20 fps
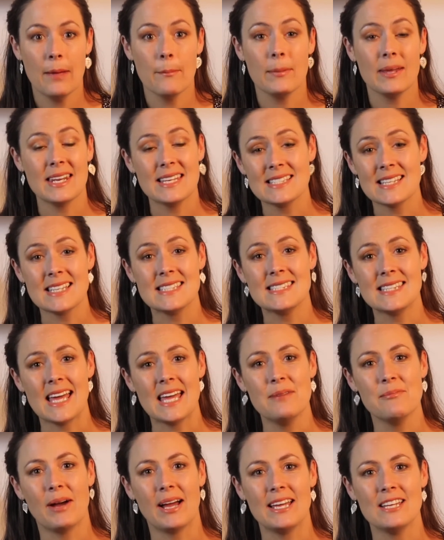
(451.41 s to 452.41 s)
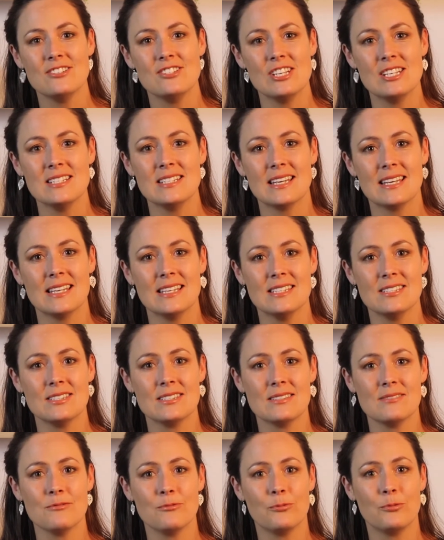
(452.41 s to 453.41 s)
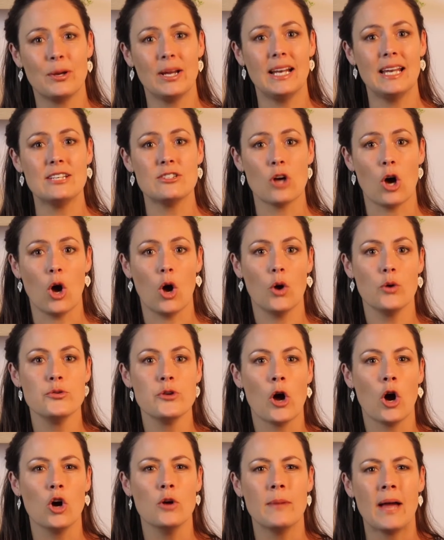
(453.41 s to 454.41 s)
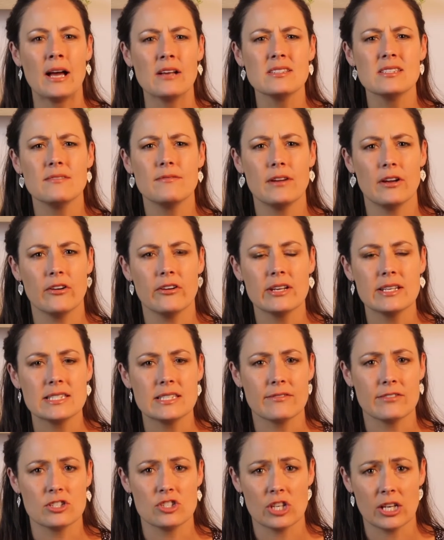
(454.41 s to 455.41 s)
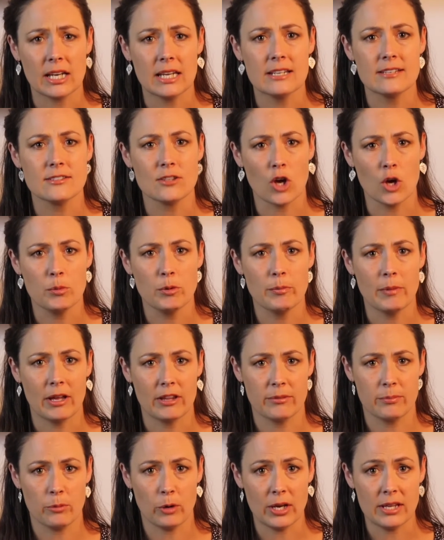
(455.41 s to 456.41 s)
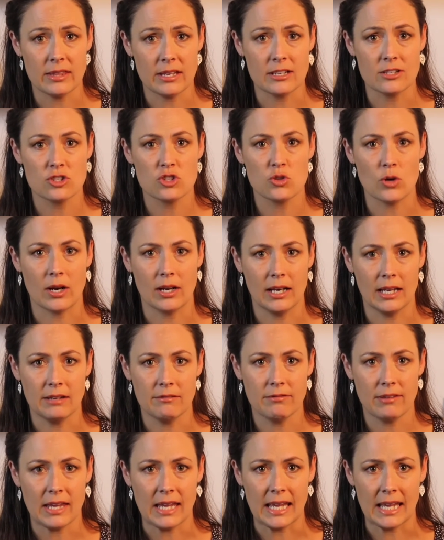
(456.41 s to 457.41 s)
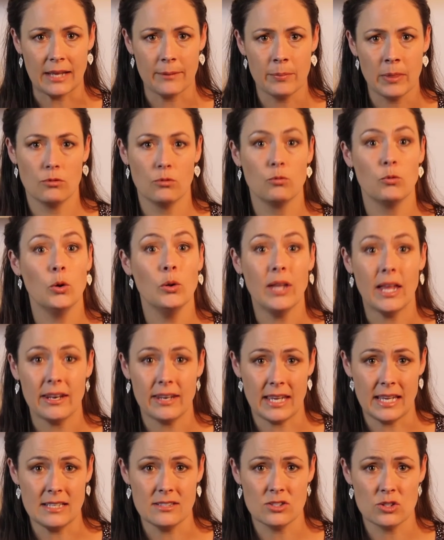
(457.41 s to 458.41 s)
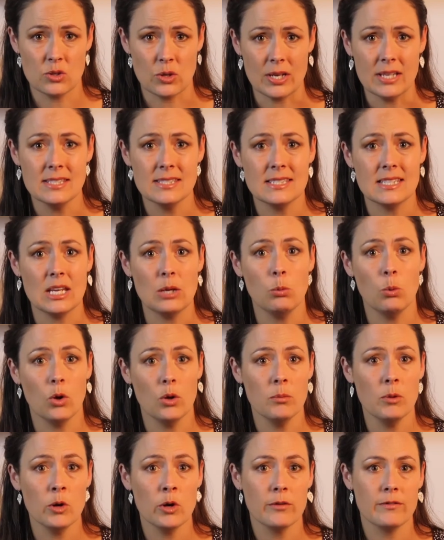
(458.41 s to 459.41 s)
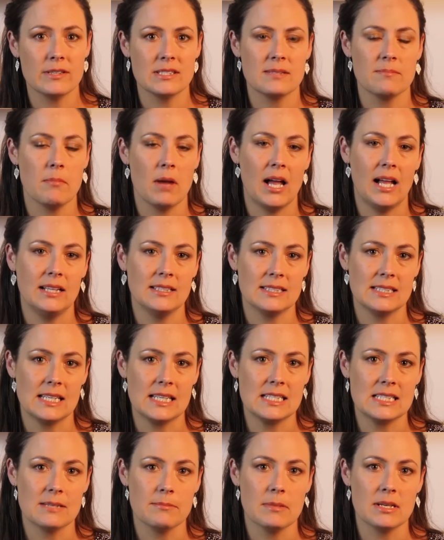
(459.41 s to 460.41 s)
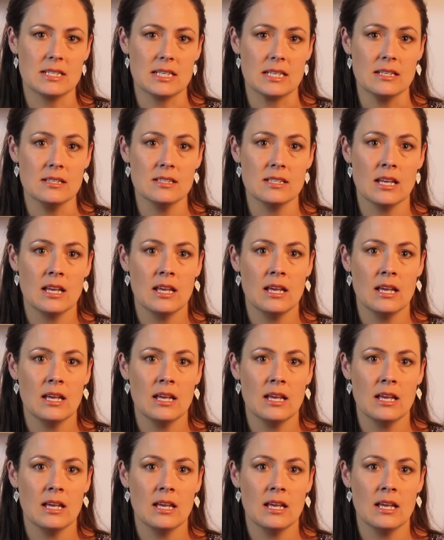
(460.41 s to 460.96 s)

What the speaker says: But as I say, my agenda is really to hone home how severe it is if a chicken is open mouth breathing, struggling for air. Rule out heat stress, deworm her if it's mild and intermittent.